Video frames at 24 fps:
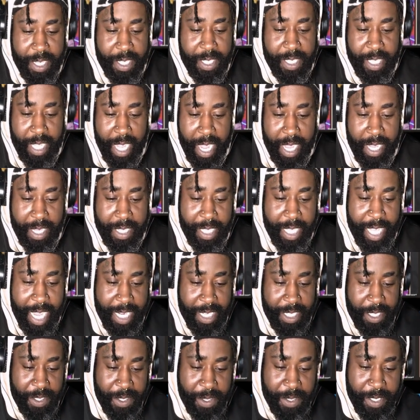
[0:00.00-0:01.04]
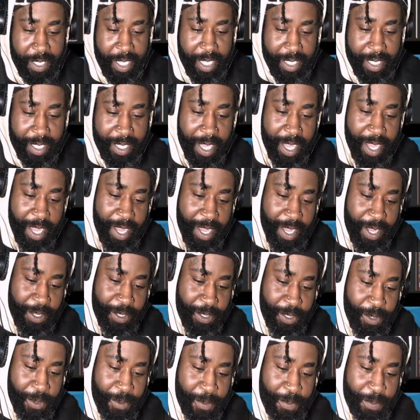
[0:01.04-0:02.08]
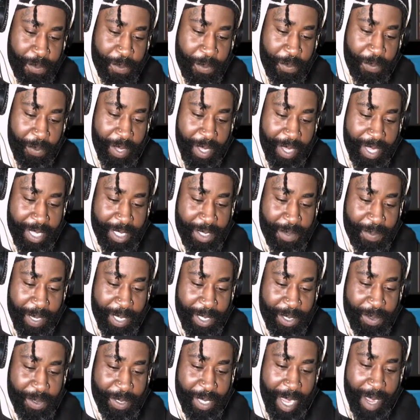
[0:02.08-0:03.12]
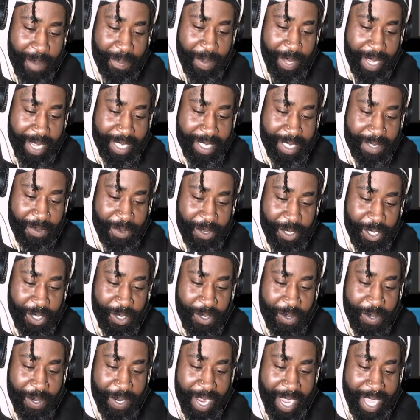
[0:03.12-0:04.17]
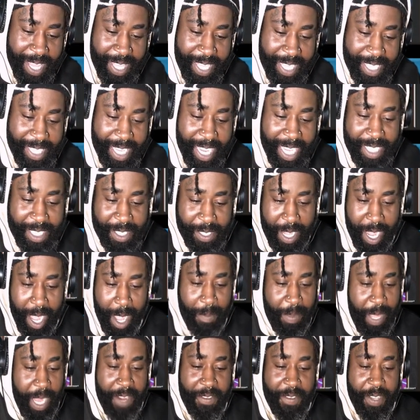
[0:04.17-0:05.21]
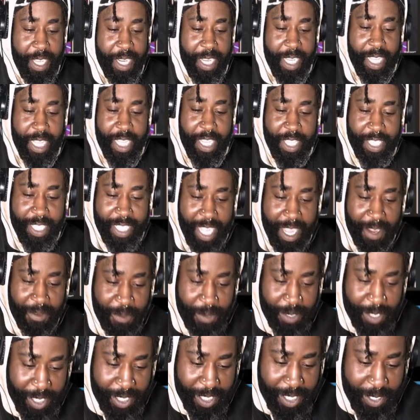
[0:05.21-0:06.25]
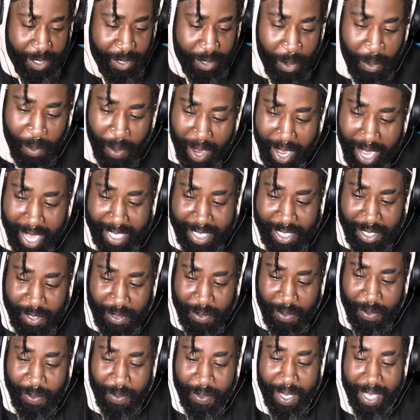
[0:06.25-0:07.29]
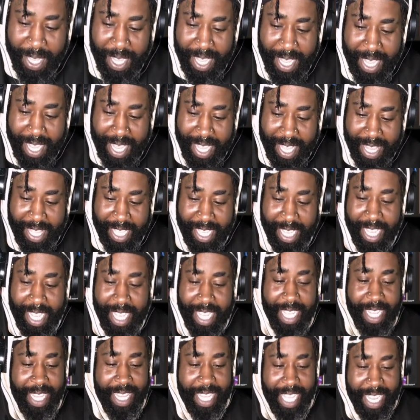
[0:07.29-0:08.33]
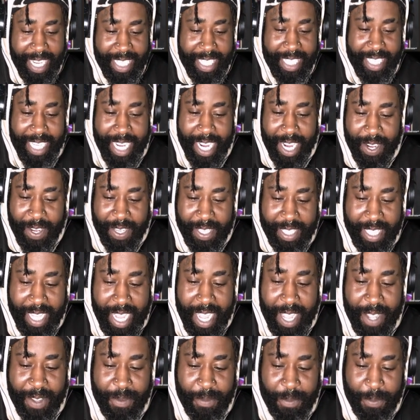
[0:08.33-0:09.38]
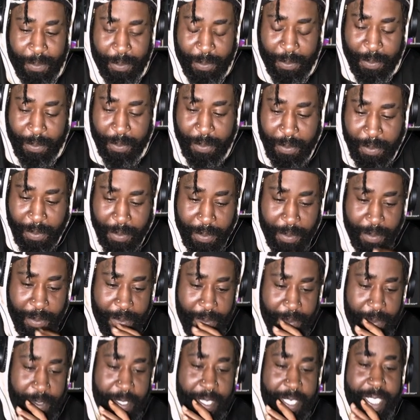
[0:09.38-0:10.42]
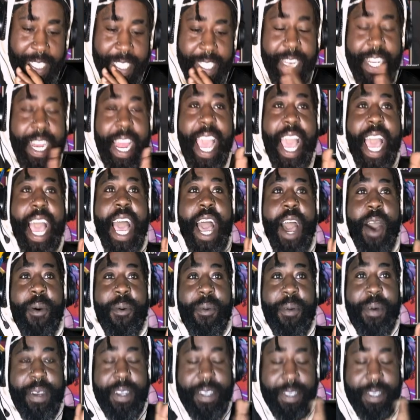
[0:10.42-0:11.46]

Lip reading: Sky Clash, and those things. So these are my two top picks for sure, and these guys. So now I'm not even going to clear these off. We're just going to go on to the legendaries now. Now.